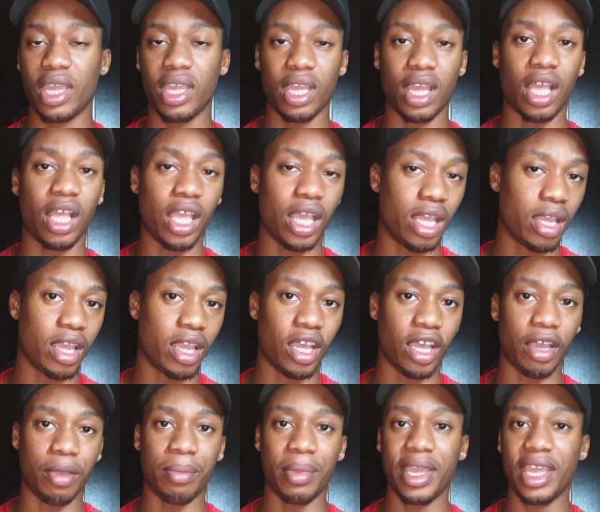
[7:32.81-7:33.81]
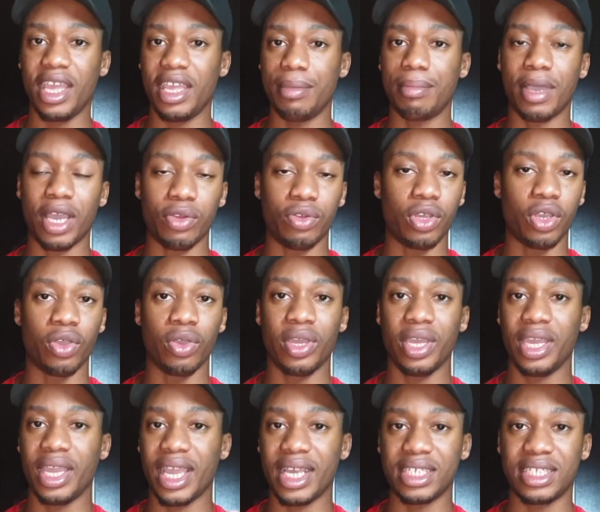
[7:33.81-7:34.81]
Hey, um, hey, Emmanuel.
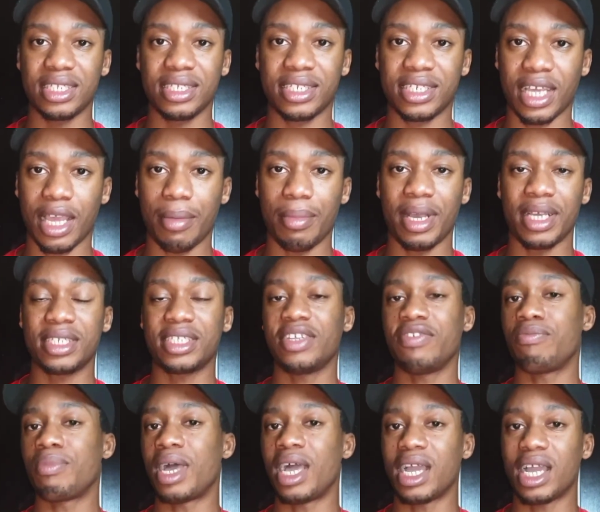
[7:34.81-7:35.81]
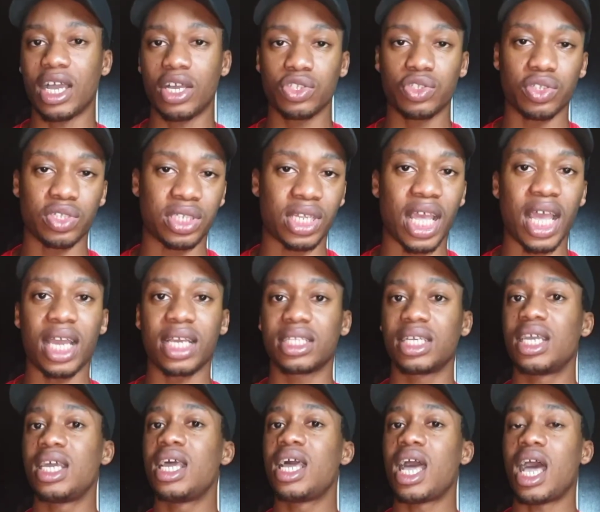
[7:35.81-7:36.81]
Hey, CyberSafe. My account was hacked.